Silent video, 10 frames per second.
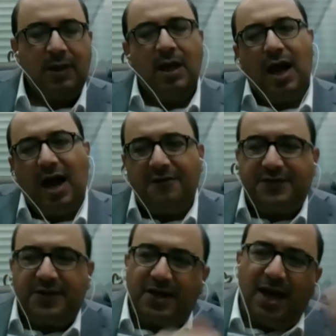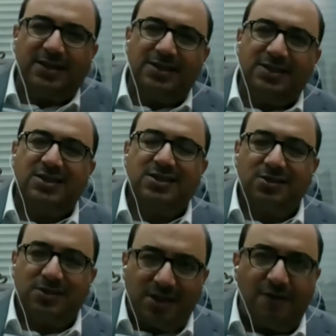After
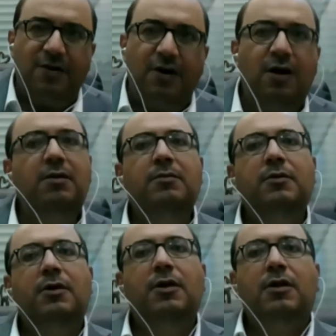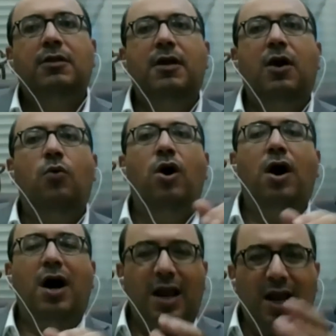1967, there were
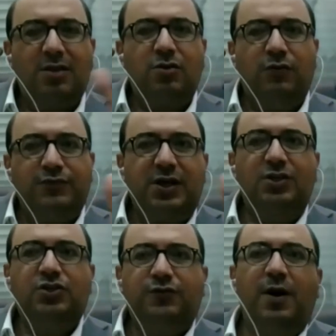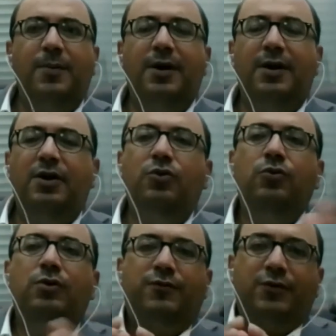a lot of such family
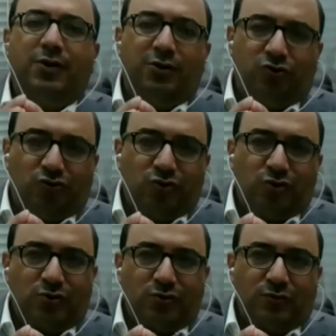unifications.